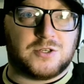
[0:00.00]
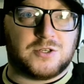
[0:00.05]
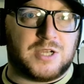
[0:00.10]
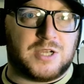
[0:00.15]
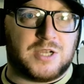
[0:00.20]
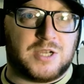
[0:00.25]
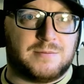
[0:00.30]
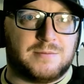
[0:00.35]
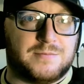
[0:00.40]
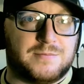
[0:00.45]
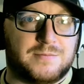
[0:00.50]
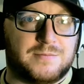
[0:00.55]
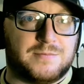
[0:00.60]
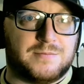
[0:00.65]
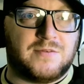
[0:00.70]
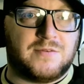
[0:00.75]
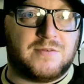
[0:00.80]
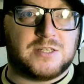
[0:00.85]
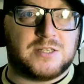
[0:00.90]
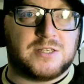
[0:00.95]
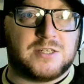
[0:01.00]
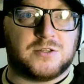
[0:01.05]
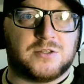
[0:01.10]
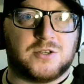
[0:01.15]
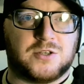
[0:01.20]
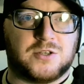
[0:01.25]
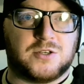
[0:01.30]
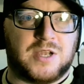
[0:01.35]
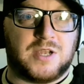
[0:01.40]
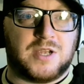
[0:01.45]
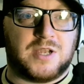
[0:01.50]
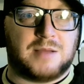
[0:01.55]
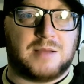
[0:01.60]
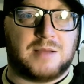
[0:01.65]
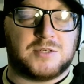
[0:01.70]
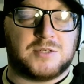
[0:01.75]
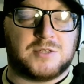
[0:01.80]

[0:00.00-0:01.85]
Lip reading: Everything's gone to shit. I'll be